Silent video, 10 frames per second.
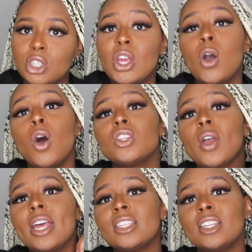She also
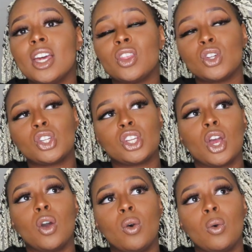has another
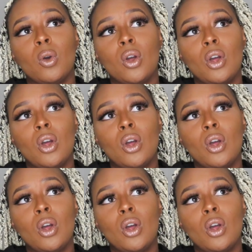show.